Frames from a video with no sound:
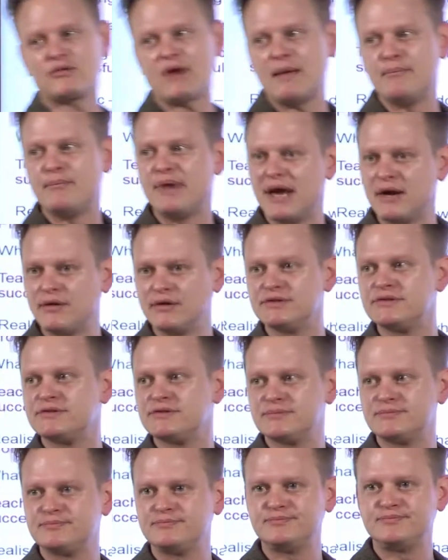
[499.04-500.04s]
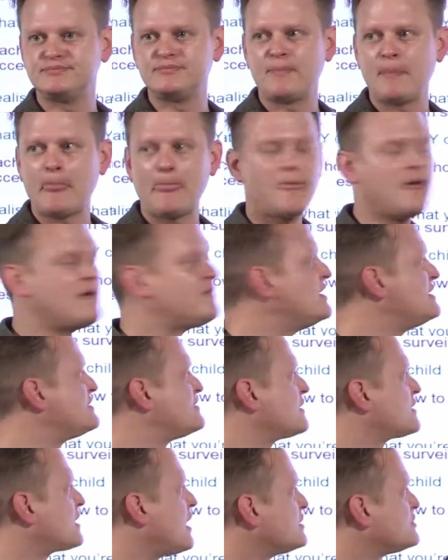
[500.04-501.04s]
the grandparents.
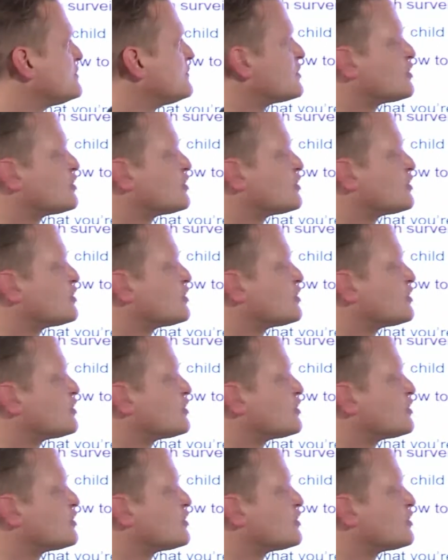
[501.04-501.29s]
These are the kind